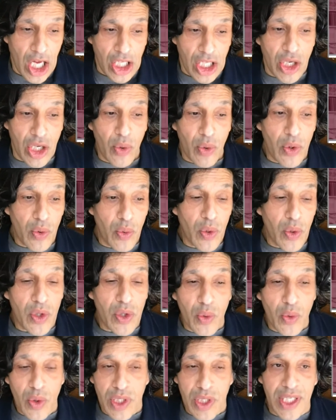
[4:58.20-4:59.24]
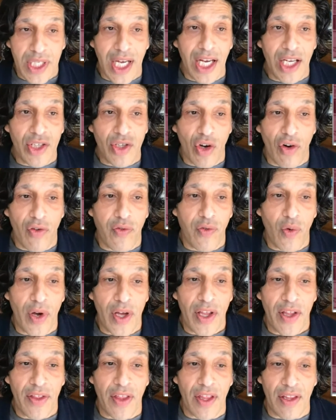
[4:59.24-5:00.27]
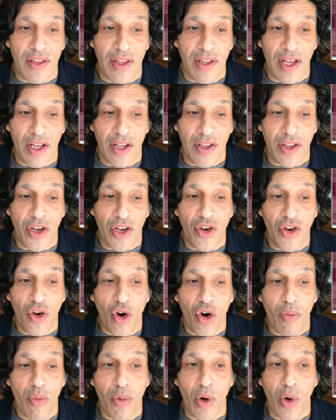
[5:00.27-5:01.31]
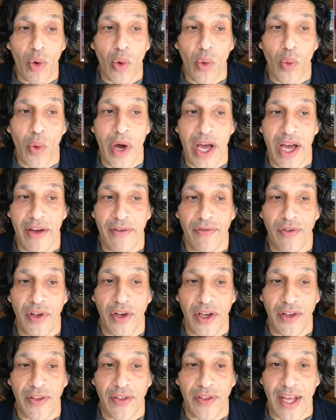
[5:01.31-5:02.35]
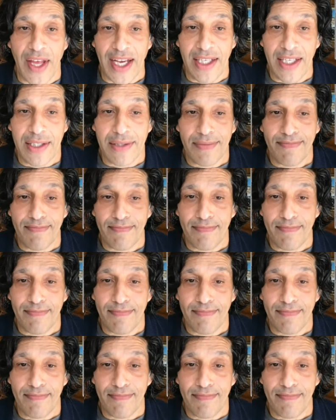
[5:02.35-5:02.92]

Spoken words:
So we'll start off with the normal way of doing things,